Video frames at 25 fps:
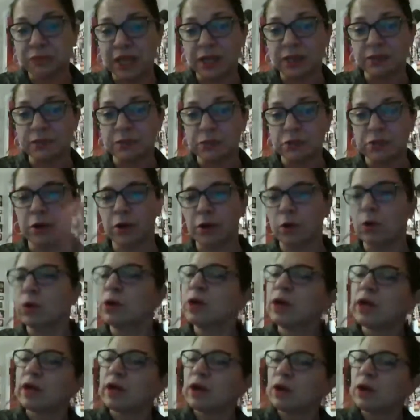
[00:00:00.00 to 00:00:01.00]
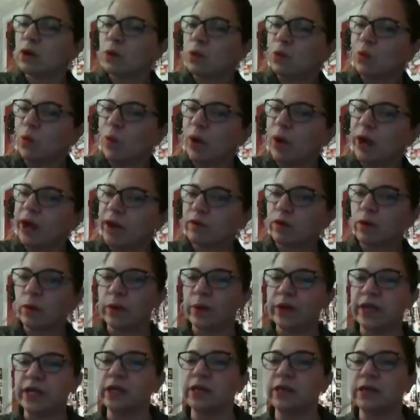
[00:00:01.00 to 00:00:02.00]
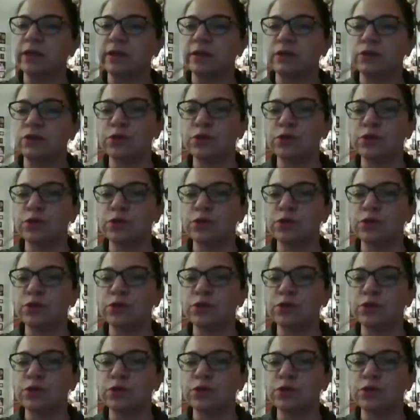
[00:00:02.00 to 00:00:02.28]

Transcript: And so whenever we